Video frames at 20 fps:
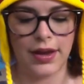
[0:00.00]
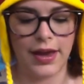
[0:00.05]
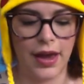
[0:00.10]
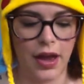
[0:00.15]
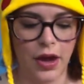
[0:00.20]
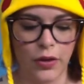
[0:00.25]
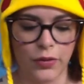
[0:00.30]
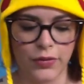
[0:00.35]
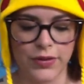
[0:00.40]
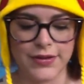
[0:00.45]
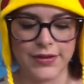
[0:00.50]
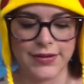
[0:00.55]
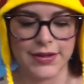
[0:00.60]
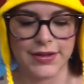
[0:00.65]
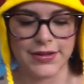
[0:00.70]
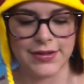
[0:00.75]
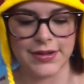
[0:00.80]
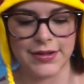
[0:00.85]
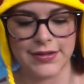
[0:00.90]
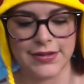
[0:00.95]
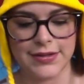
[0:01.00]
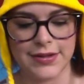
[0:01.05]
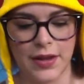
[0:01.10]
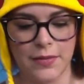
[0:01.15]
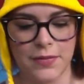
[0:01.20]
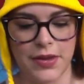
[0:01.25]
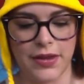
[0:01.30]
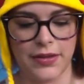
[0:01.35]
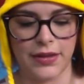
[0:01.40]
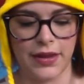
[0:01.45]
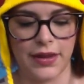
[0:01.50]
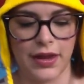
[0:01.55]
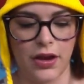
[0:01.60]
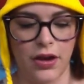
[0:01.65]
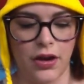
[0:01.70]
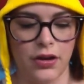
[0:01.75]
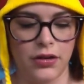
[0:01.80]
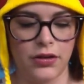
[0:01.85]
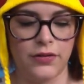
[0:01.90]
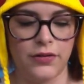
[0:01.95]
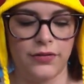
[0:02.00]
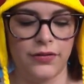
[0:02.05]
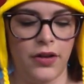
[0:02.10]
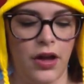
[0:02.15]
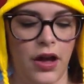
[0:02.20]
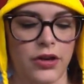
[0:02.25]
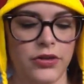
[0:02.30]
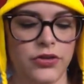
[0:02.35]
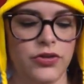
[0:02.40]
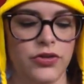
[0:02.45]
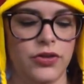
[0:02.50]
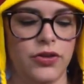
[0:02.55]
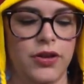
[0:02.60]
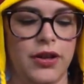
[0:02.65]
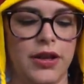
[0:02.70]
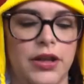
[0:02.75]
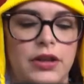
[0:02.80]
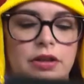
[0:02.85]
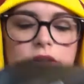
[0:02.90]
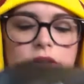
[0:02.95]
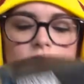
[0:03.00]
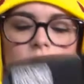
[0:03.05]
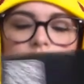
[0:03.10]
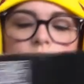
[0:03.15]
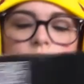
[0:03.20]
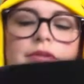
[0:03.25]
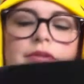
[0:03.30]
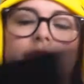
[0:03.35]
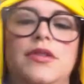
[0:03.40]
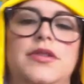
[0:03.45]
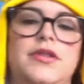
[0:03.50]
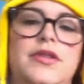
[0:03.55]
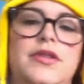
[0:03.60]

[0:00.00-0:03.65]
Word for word: oh, this is Summon, the Art of Conjuring Loot. This